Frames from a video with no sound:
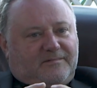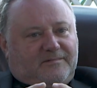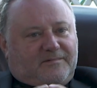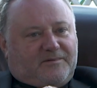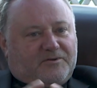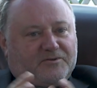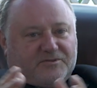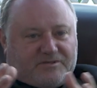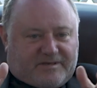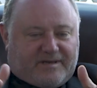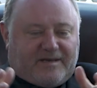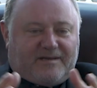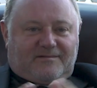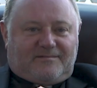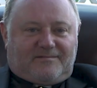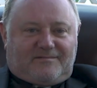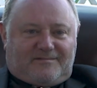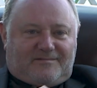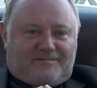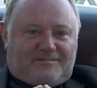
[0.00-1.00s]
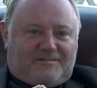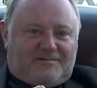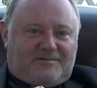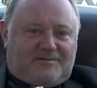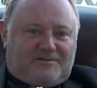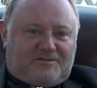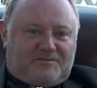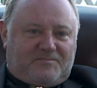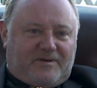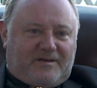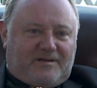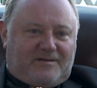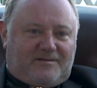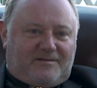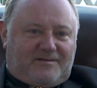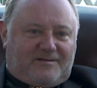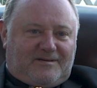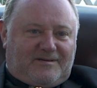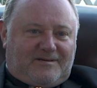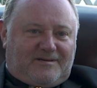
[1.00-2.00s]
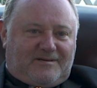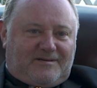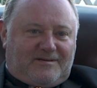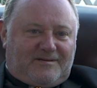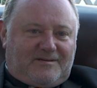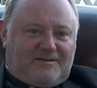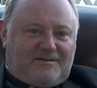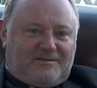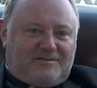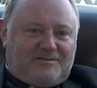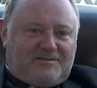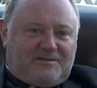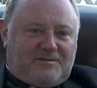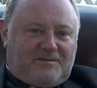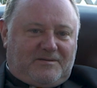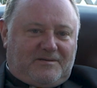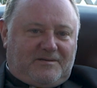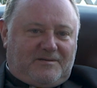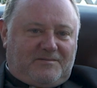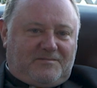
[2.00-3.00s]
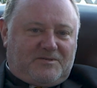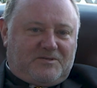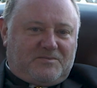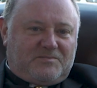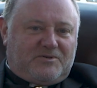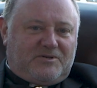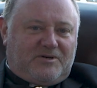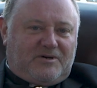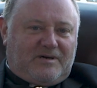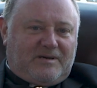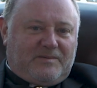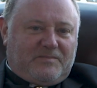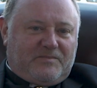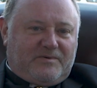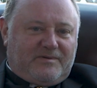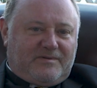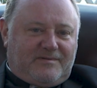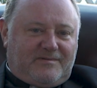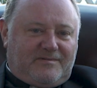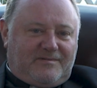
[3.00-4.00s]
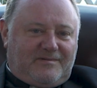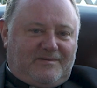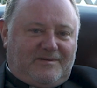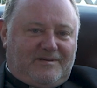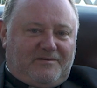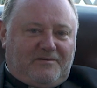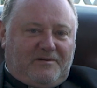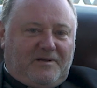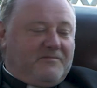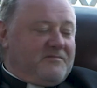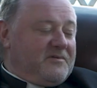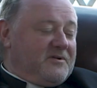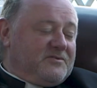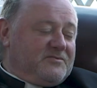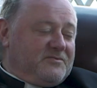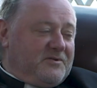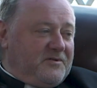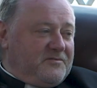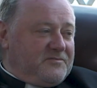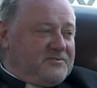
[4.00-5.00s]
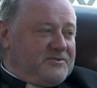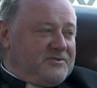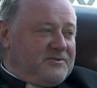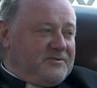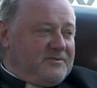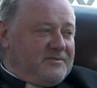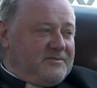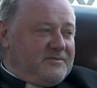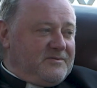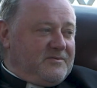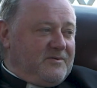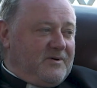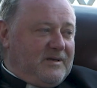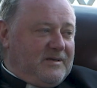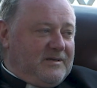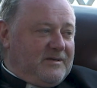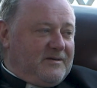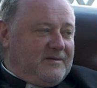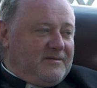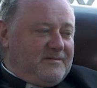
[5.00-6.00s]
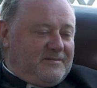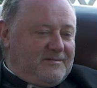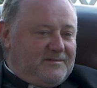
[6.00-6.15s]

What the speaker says: used to get to spend some time with Year 11 and 12 students quite a lot,